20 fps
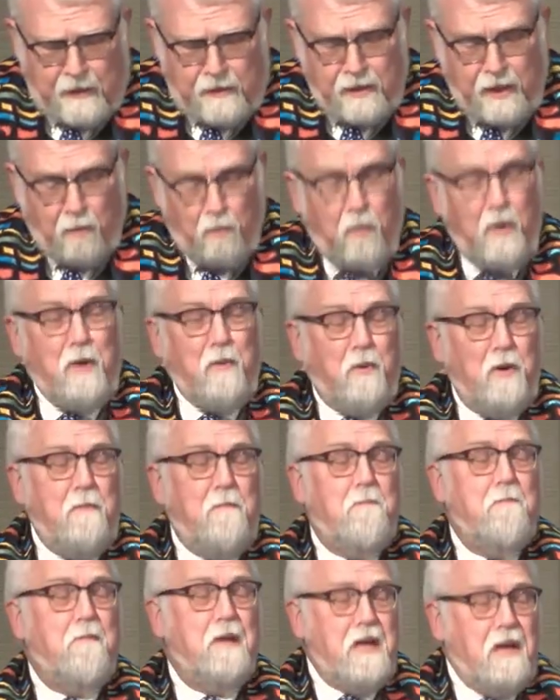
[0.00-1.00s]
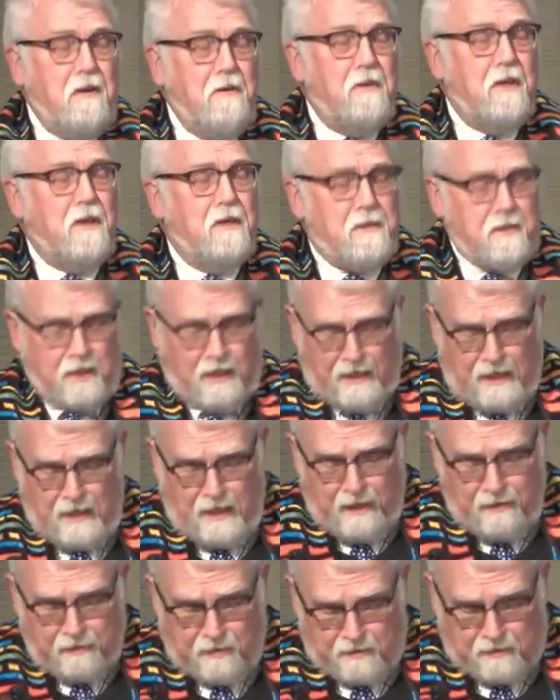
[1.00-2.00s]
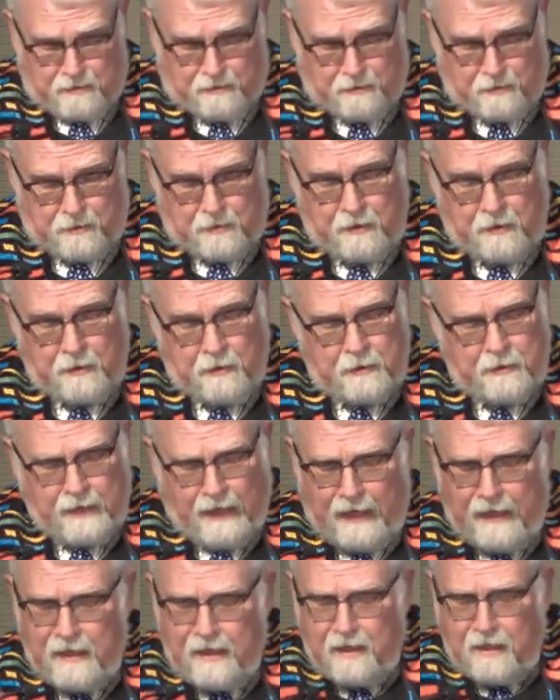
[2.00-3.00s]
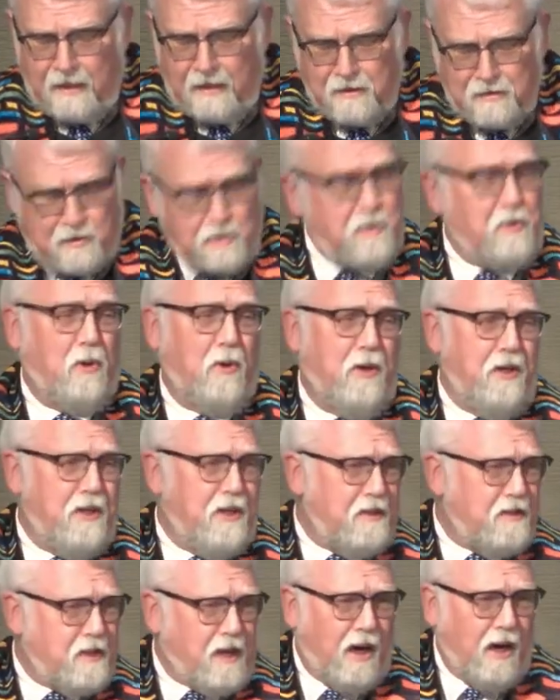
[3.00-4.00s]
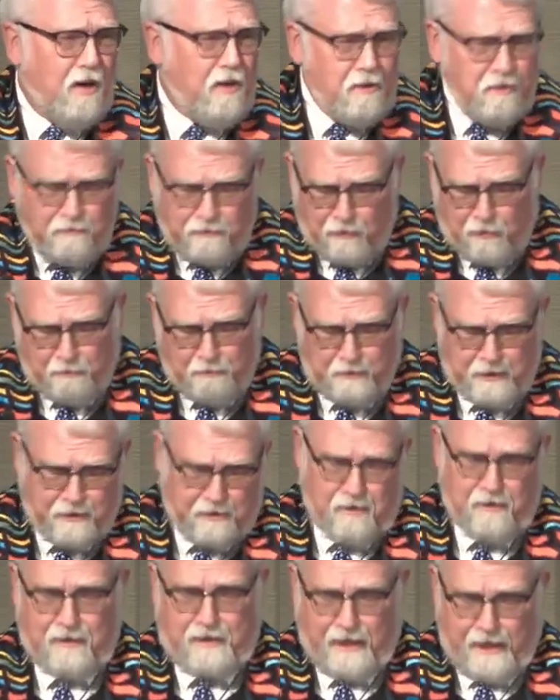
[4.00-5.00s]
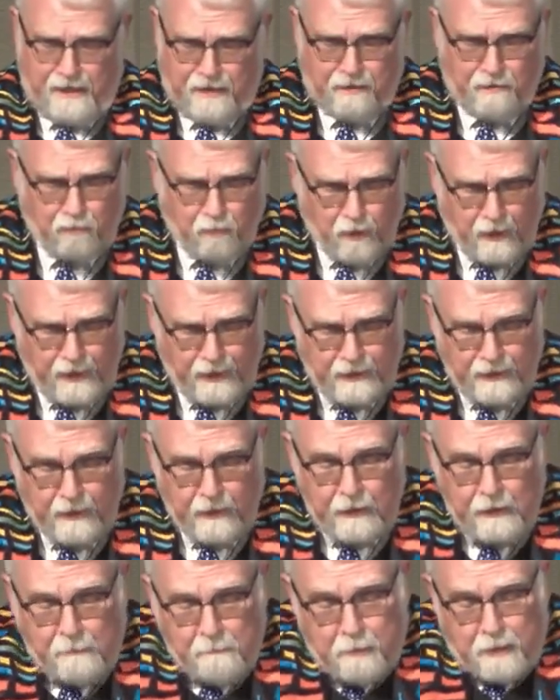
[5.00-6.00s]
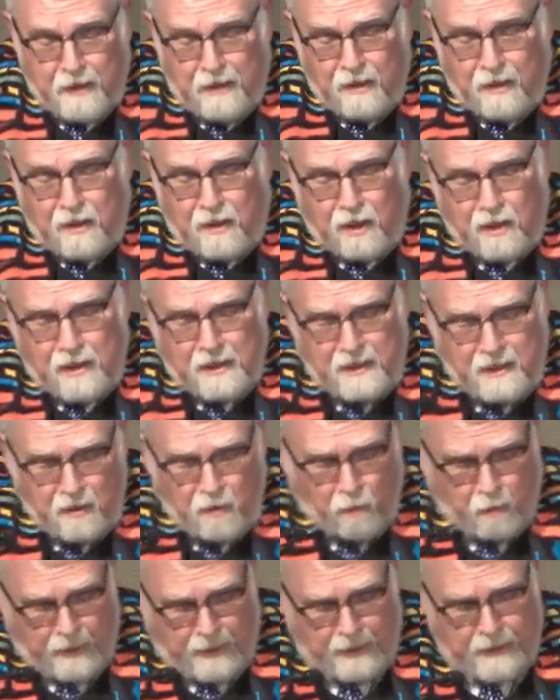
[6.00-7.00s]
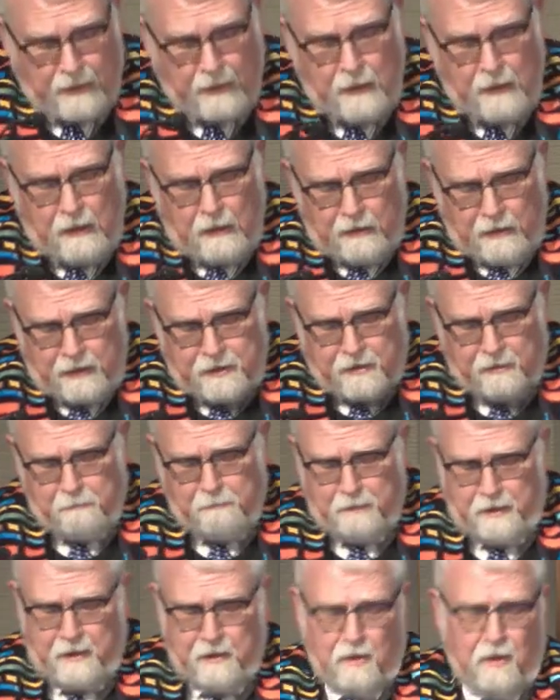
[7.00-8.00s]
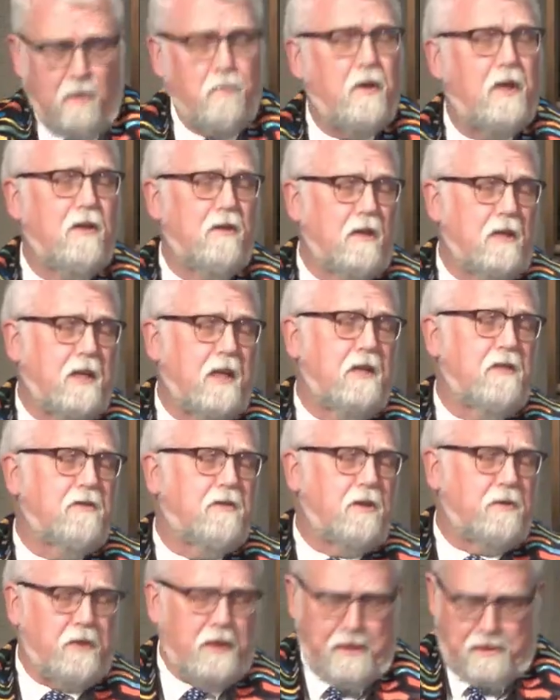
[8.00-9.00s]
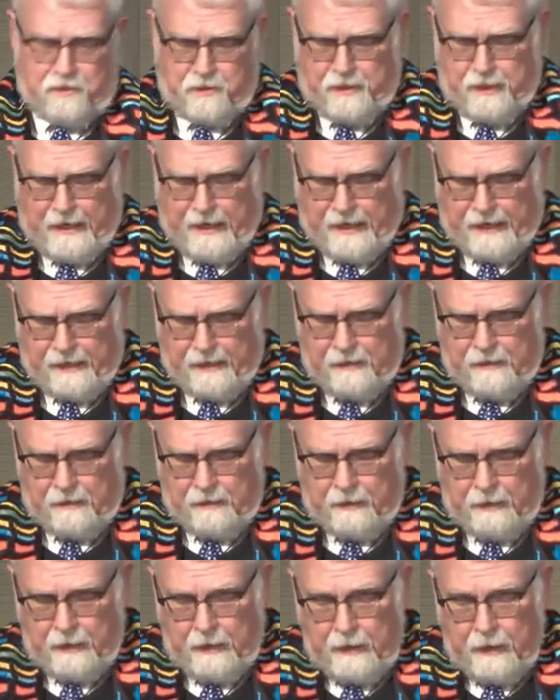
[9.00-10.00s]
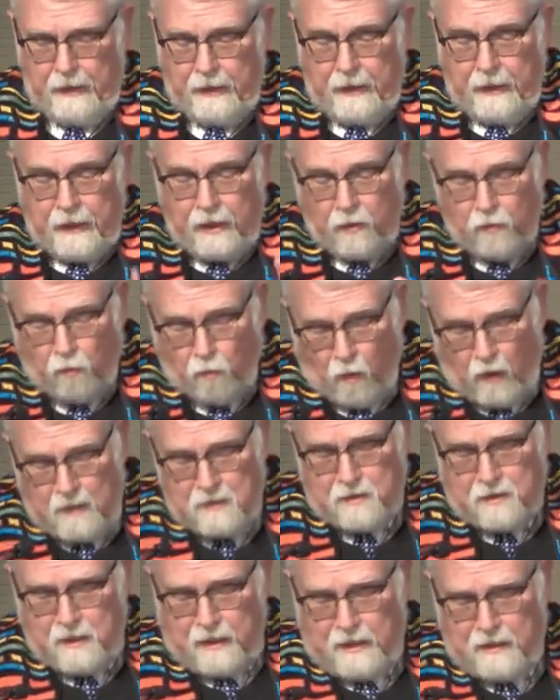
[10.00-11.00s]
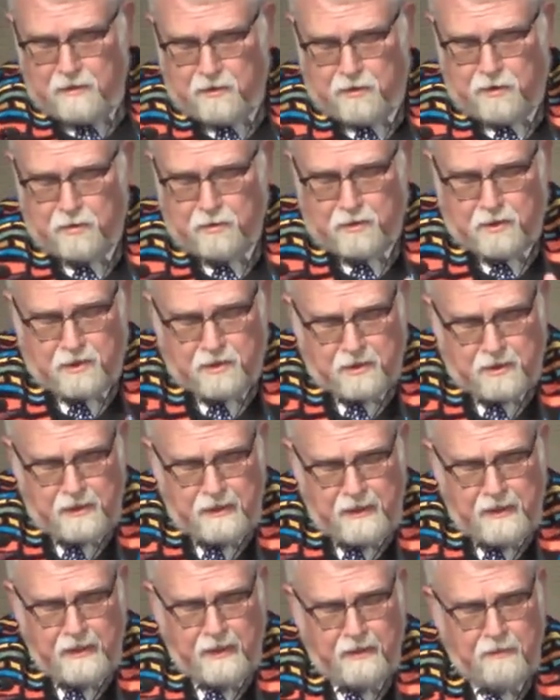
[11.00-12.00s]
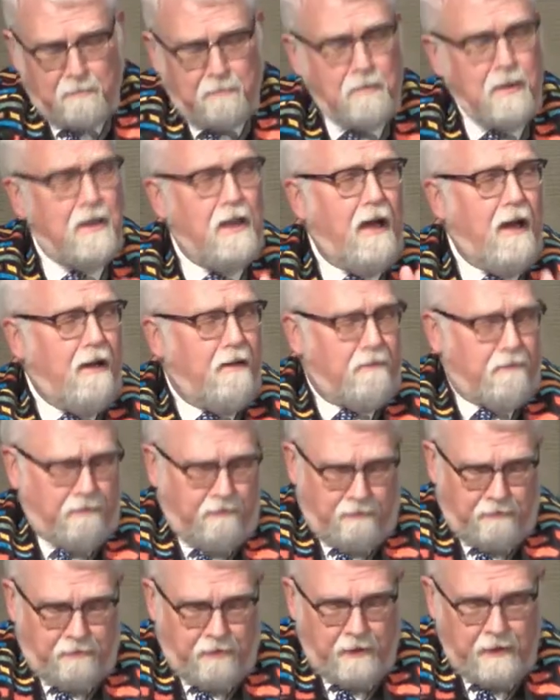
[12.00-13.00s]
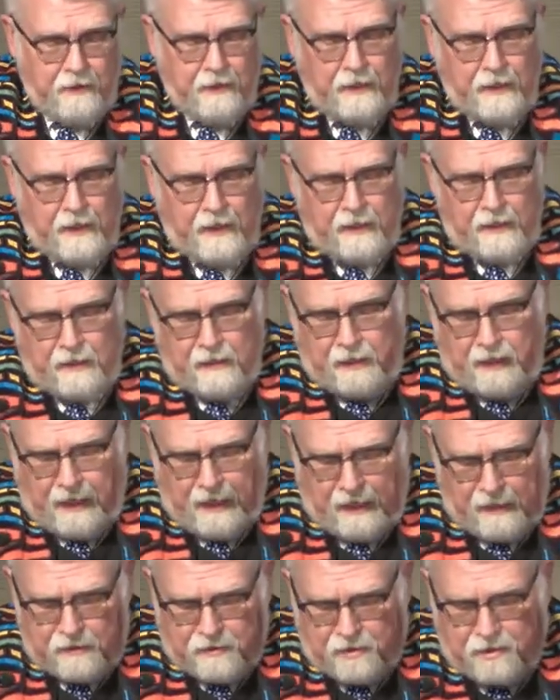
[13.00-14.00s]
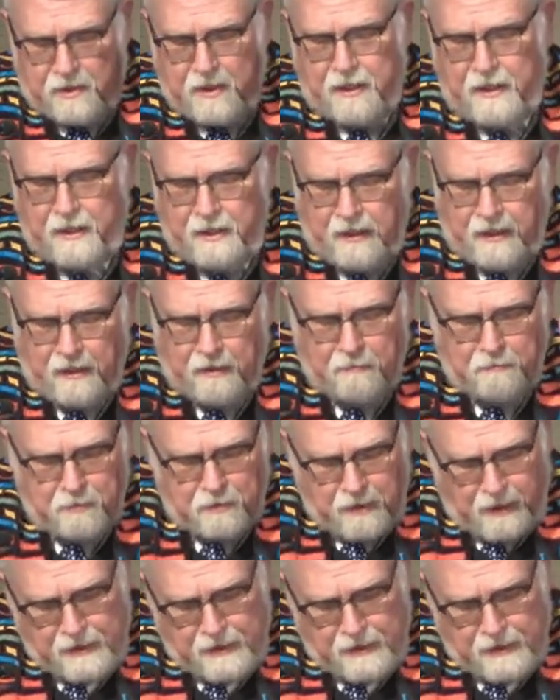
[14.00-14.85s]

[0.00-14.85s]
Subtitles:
that we would mirror to others. Not in a distorted carnival mirror kind of way, but in a clear way, like the mirror we look into each day. He wants us to see him love and see him